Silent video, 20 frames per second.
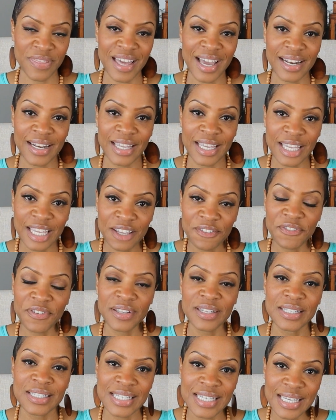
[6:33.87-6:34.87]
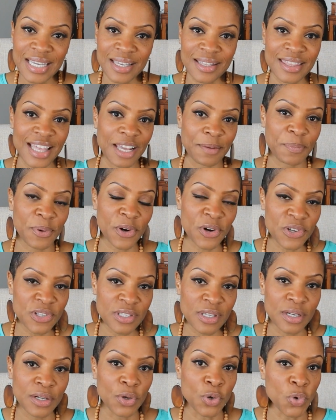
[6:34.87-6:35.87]
that if indeed that
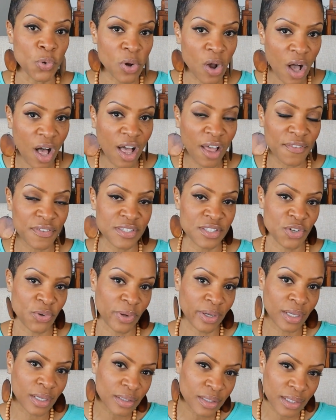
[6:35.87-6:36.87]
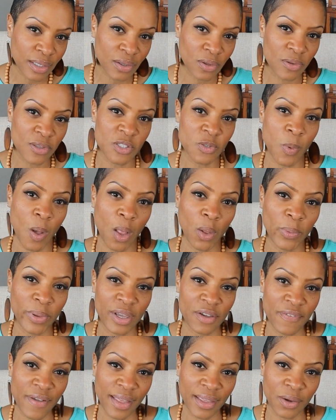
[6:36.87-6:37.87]
person who coughs during a clinical swallowing
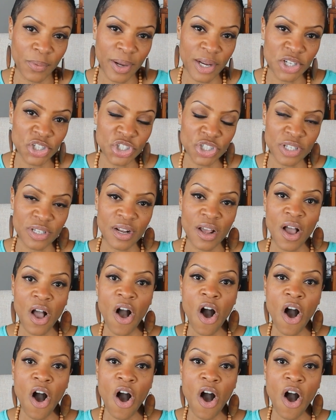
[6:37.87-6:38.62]
evaluation